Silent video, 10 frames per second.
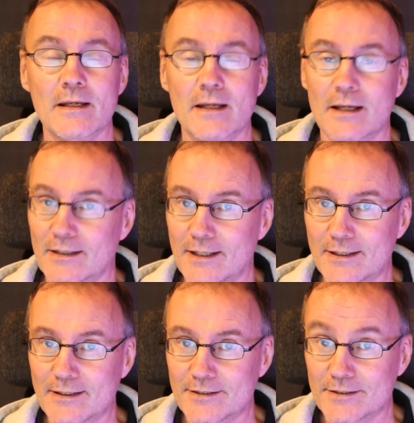Click
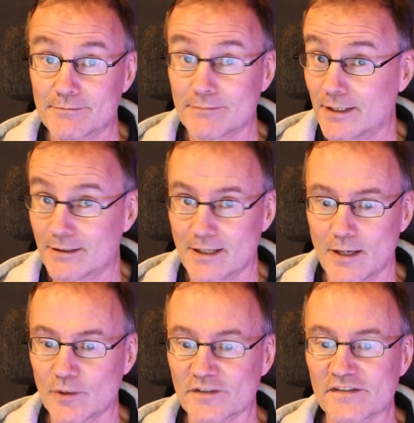it and I will
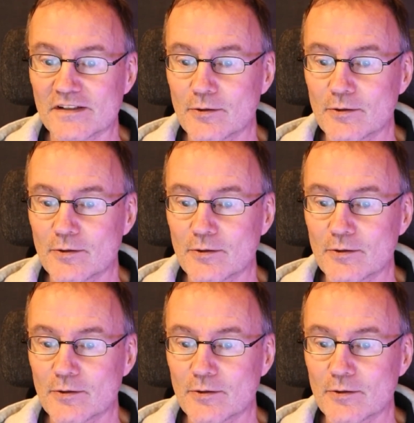see you in